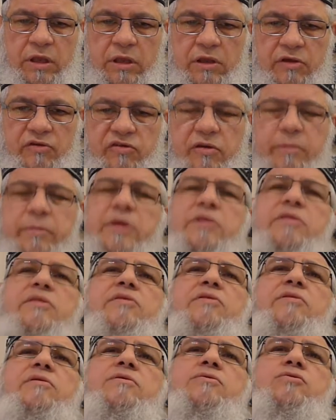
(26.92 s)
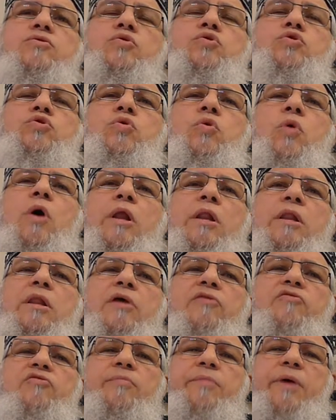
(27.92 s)
the month to show Allah
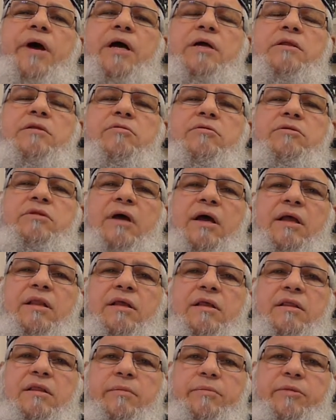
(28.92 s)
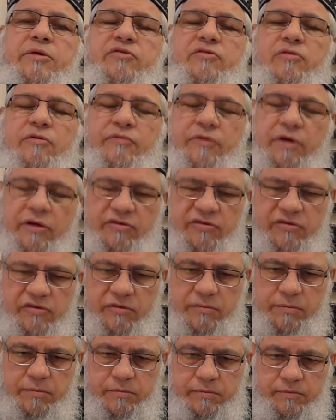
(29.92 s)
subhanahu wa ta'ala the best of
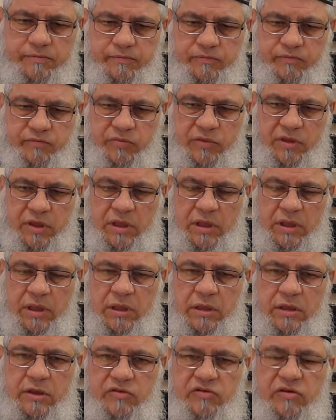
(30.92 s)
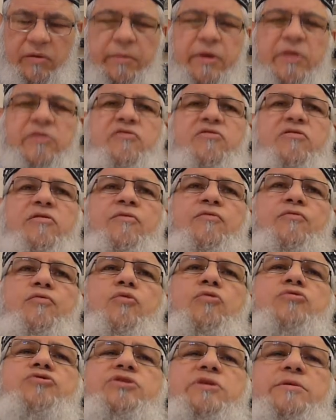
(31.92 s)
us, the month of
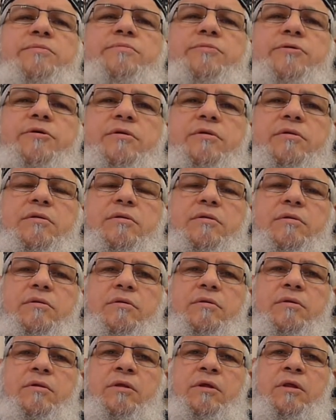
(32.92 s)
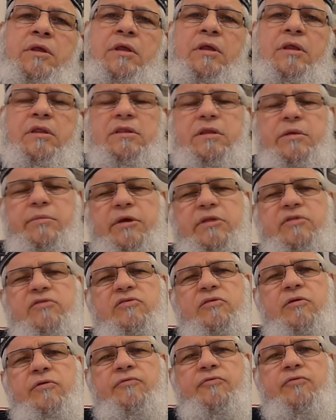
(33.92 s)
worship, the month
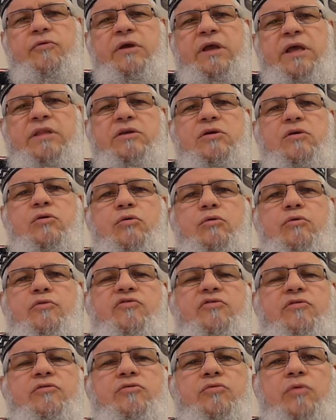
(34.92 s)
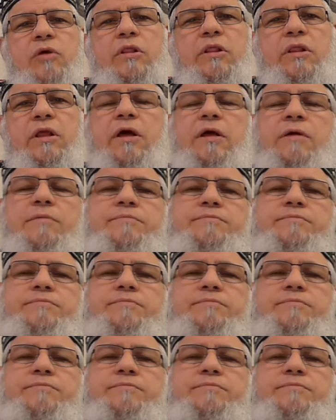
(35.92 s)
of getting closer to Allah.